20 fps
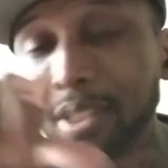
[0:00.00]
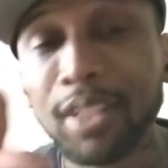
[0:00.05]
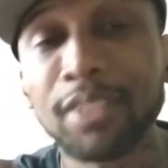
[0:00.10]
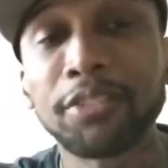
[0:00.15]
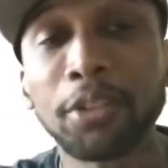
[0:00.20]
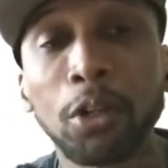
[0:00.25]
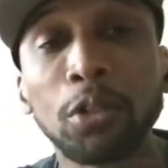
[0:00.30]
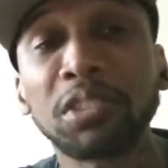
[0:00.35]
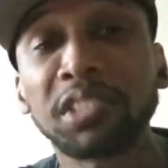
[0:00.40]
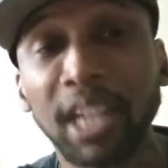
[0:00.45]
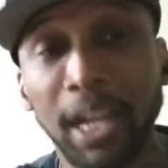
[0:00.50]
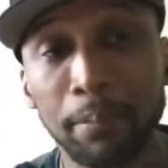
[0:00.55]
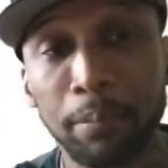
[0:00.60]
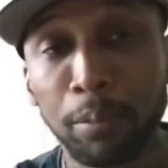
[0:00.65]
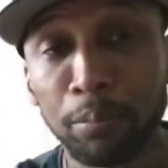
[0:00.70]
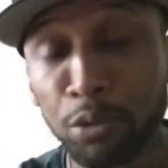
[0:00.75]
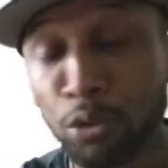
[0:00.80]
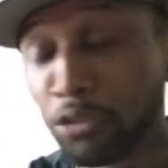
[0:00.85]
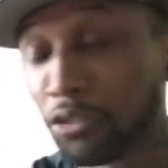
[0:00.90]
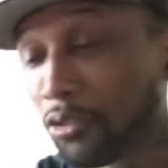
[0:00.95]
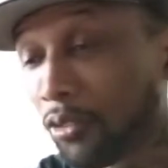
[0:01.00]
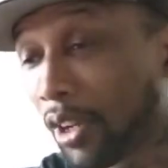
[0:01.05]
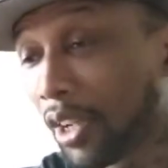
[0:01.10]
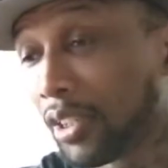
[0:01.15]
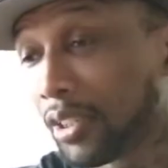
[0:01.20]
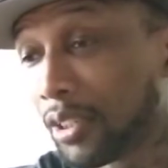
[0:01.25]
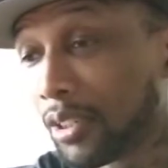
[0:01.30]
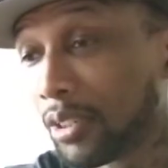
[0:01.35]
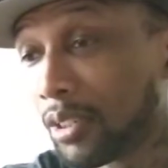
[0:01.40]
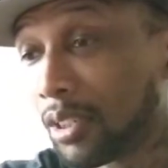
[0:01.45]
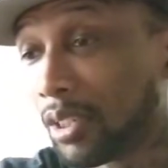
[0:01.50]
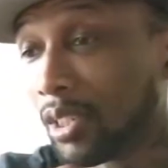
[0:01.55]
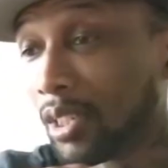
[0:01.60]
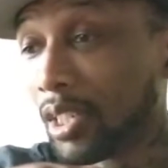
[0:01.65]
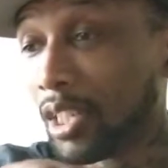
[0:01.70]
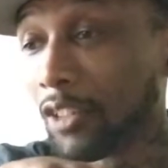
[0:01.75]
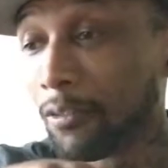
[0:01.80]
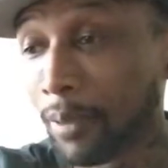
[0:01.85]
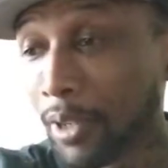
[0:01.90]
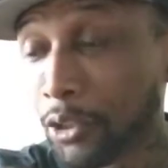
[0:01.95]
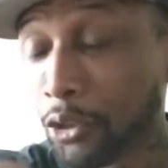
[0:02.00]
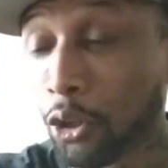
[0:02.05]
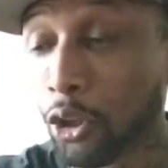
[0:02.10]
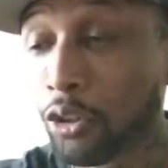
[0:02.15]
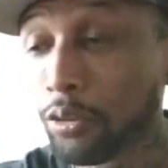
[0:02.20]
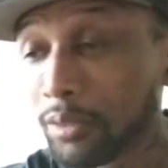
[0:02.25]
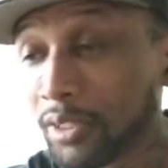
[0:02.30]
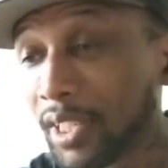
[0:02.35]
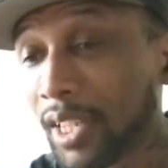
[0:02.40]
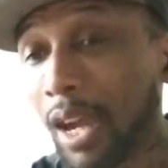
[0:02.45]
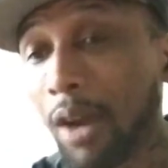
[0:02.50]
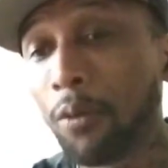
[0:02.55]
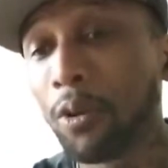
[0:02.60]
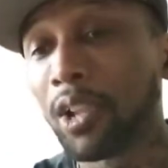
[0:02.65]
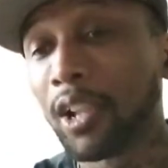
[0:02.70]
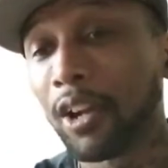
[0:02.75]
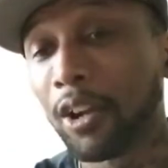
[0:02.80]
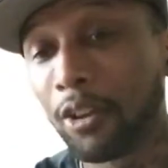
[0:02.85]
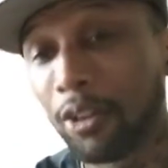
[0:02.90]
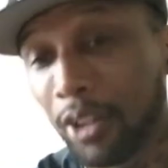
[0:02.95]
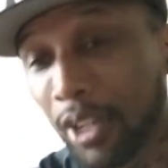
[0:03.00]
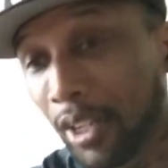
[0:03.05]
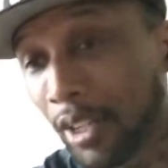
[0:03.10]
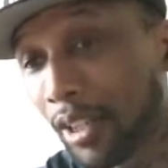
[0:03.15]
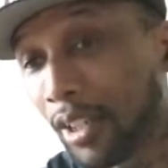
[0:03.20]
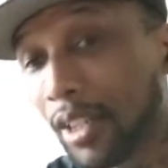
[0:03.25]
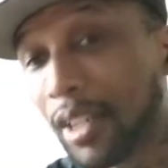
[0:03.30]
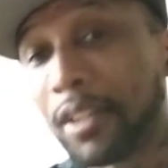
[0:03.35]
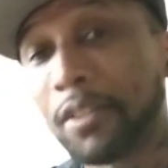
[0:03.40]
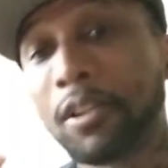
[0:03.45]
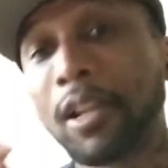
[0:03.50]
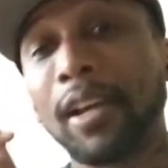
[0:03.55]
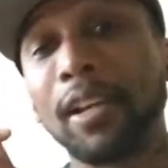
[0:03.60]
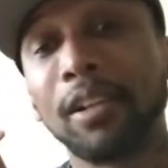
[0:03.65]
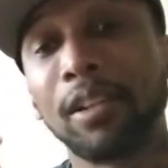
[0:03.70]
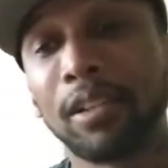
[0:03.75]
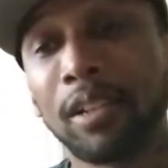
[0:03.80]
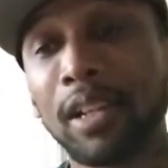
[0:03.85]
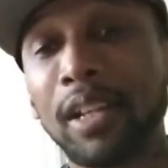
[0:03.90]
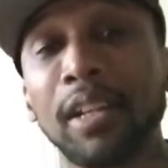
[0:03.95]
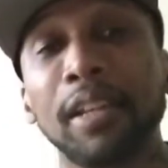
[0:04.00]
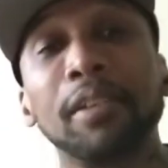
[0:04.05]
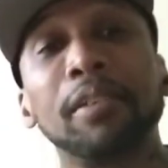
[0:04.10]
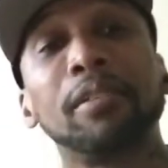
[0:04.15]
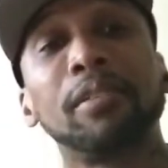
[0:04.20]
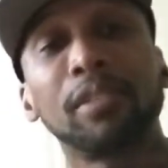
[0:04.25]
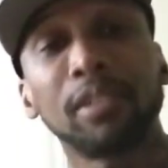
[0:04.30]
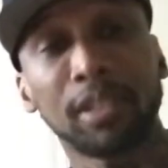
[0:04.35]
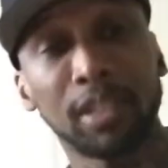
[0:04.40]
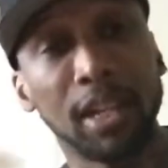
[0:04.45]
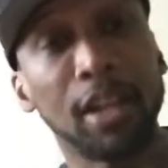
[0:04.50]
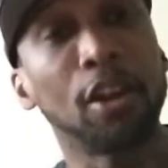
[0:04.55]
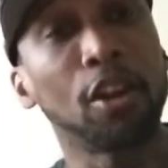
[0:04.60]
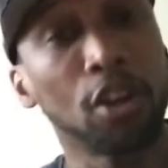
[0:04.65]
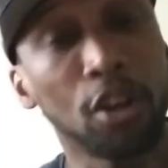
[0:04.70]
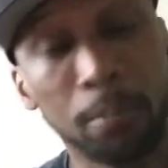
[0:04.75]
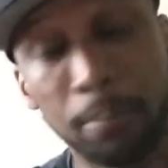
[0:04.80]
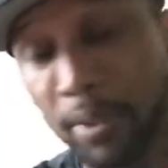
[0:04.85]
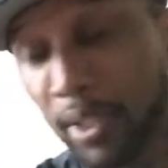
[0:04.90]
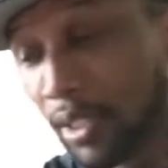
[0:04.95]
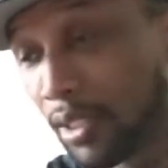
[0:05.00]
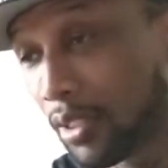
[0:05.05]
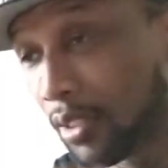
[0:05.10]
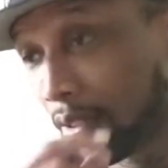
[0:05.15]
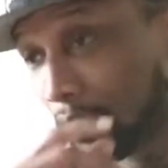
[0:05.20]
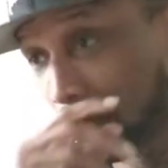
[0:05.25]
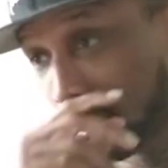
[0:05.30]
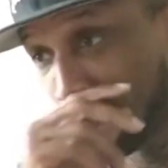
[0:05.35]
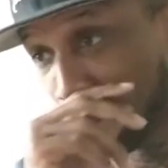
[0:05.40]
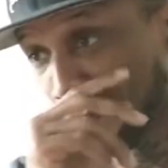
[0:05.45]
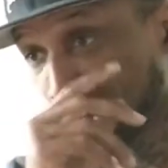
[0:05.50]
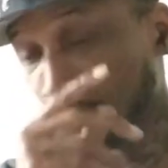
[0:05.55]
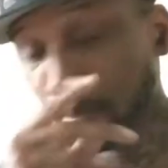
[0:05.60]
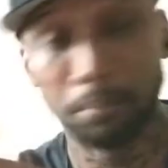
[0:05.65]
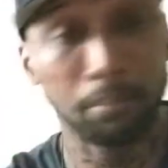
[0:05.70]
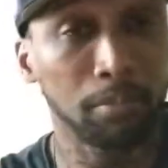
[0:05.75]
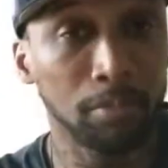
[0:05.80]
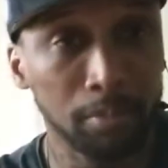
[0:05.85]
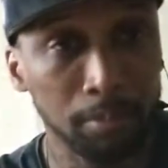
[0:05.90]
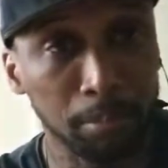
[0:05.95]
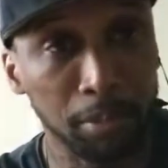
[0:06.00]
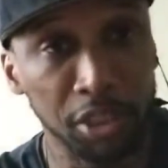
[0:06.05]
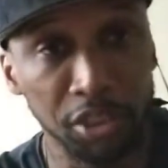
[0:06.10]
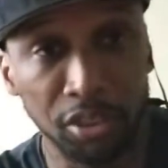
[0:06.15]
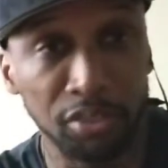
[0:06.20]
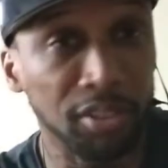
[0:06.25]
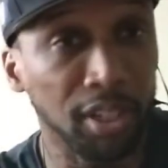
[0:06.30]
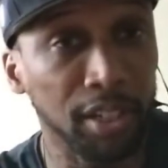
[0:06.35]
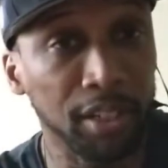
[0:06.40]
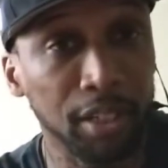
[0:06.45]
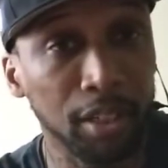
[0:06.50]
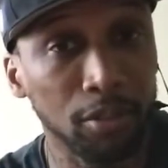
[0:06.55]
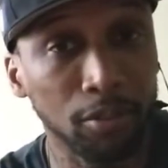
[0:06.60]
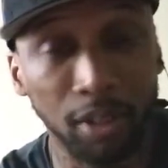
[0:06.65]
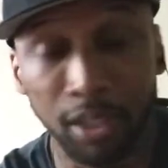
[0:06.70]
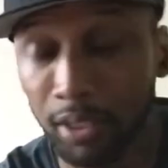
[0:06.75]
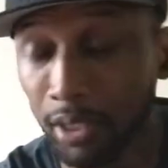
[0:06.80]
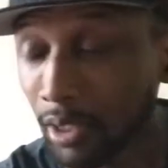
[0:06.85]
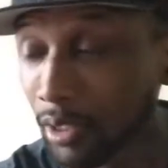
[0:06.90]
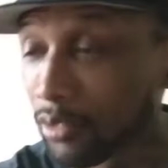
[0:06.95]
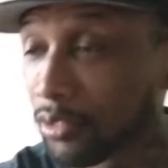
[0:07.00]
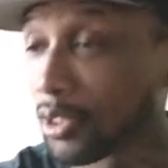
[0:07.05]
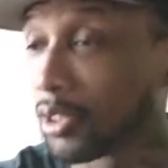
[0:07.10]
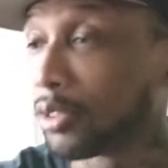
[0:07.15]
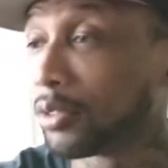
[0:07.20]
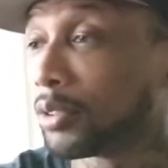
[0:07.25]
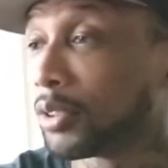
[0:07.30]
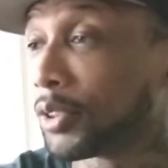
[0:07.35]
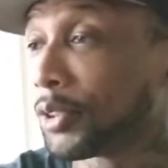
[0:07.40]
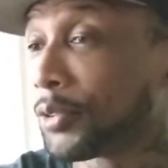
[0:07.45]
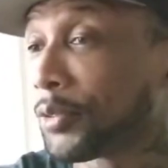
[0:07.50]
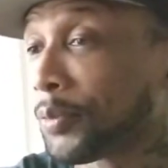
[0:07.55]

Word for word: this her type of music right here. If my daughter was here, I would let her hear and let get her opinion. But she's not here right now, so